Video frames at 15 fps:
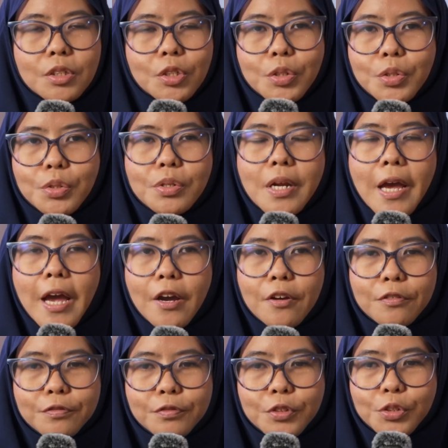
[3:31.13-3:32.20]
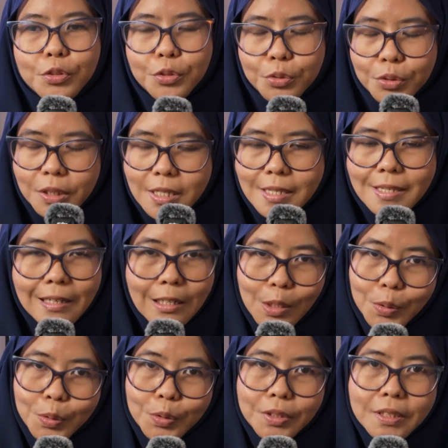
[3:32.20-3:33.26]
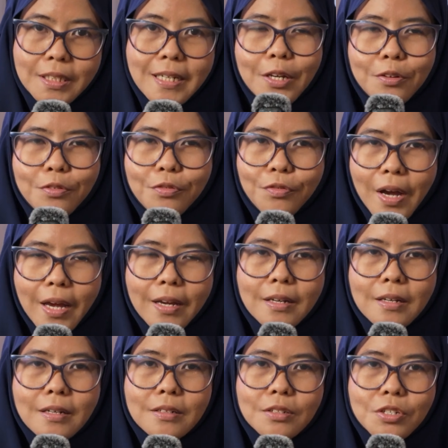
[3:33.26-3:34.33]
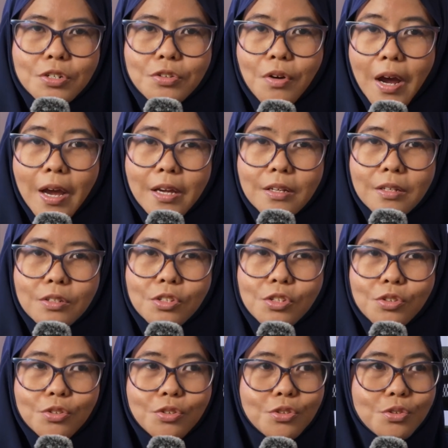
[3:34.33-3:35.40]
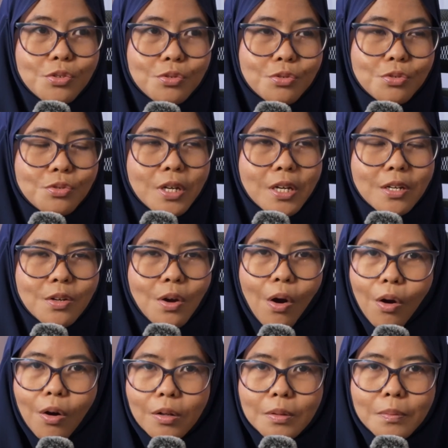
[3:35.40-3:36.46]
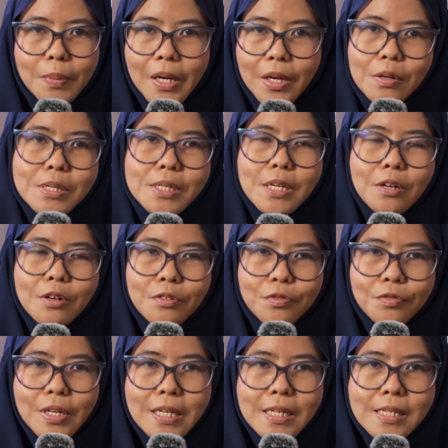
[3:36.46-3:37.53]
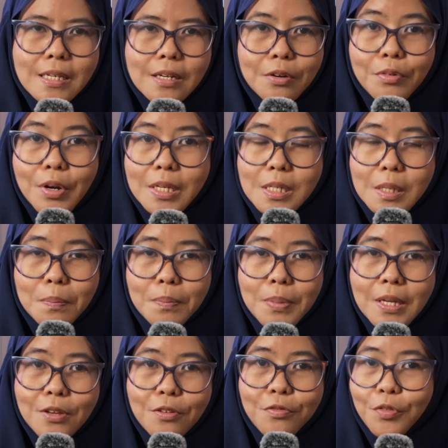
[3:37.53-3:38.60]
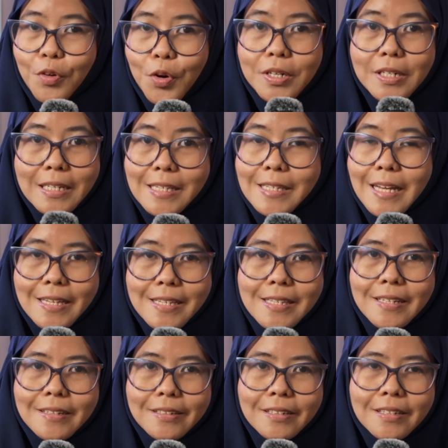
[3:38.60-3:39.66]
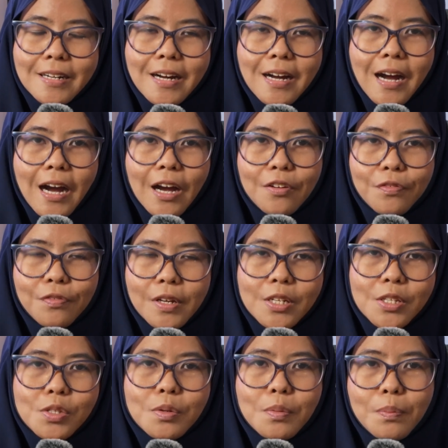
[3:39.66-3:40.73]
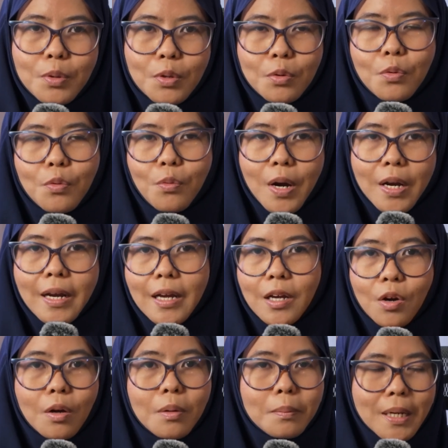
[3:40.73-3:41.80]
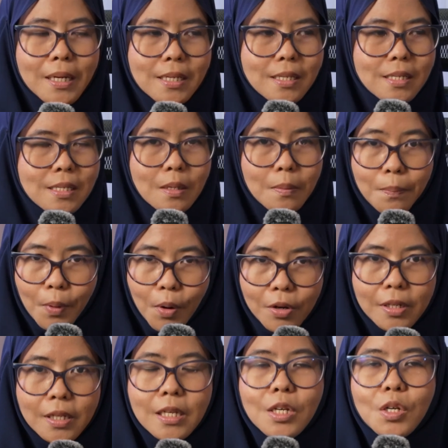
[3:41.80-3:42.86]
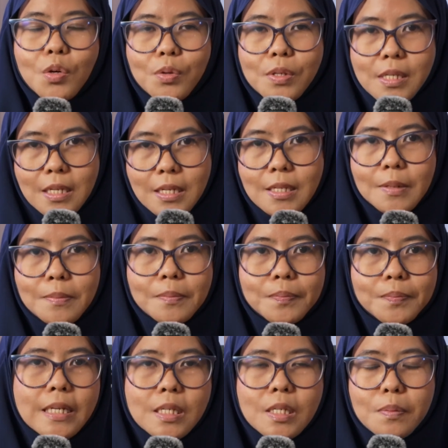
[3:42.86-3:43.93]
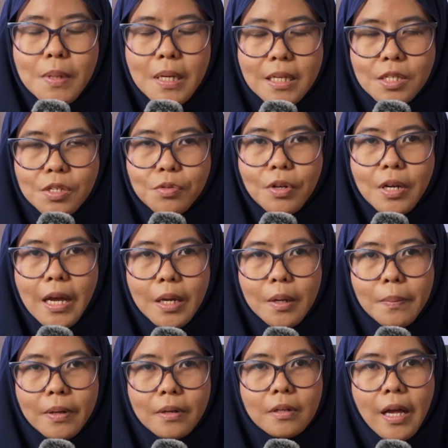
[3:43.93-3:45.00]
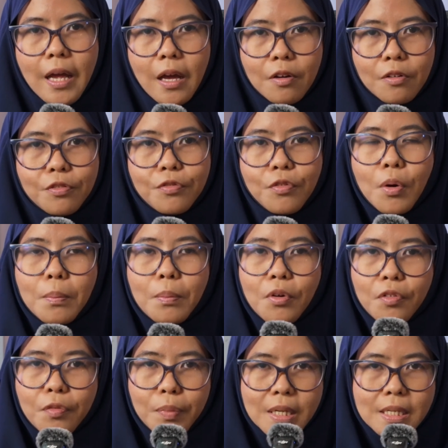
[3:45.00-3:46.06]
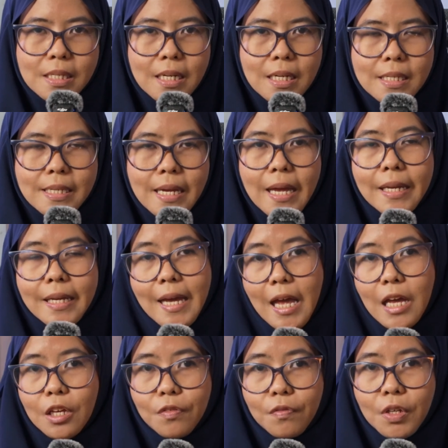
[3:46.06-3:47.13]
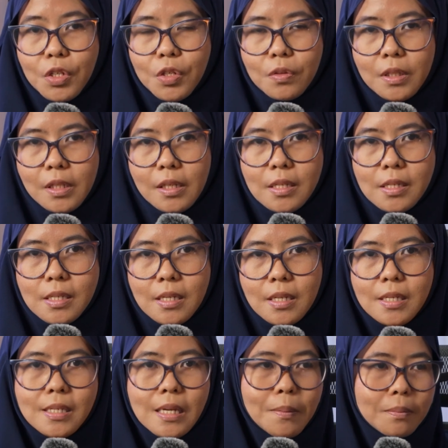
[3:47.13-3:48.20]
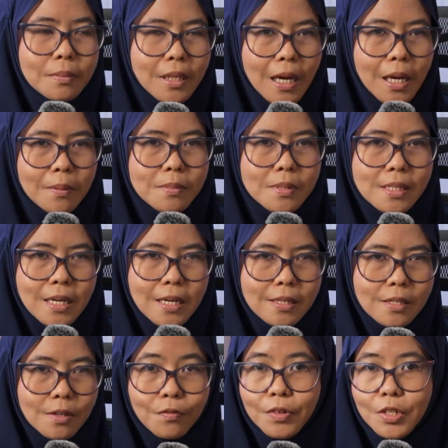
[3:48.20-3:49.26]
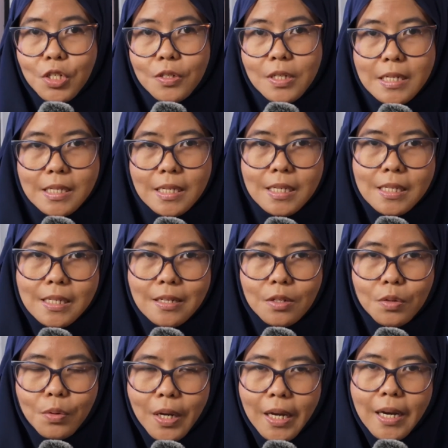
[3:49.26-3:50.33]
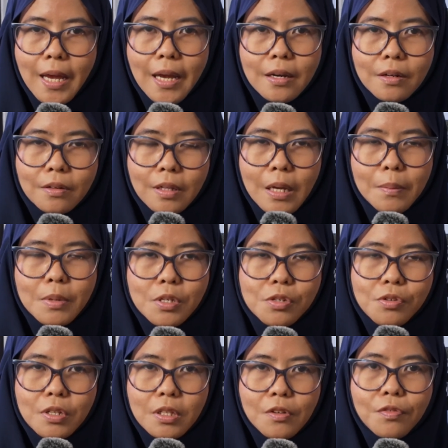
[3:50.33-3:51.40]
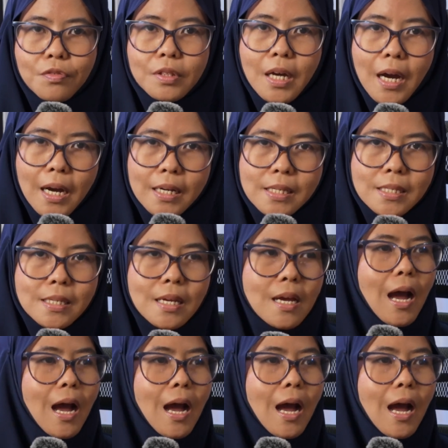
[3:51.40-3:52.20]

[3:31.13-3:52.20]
You don't have to do this alone. In fact, trying to do it all by yourself is a recipe for disaster. I've learned to build what I call my support ecosystem. This means reliable help for both business and caregiving duties. Sometimes it's a virtual assistant who can handle administrative tasks.